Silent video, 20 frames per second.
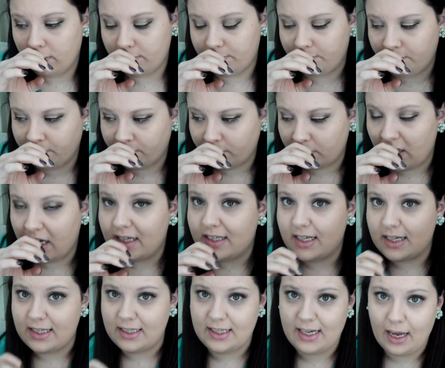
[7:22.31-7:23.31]
It's
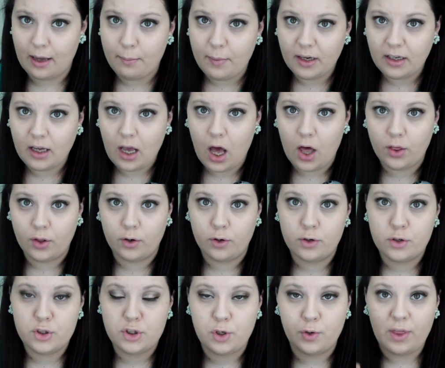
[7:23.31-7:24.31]
a salmon
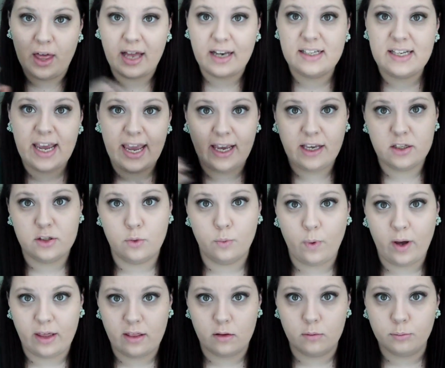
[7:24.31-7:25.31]
color, so that takes
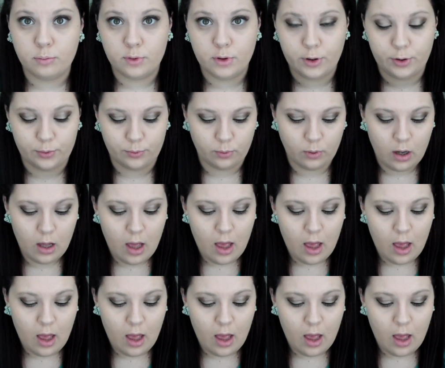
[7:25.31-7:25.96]
away the blue.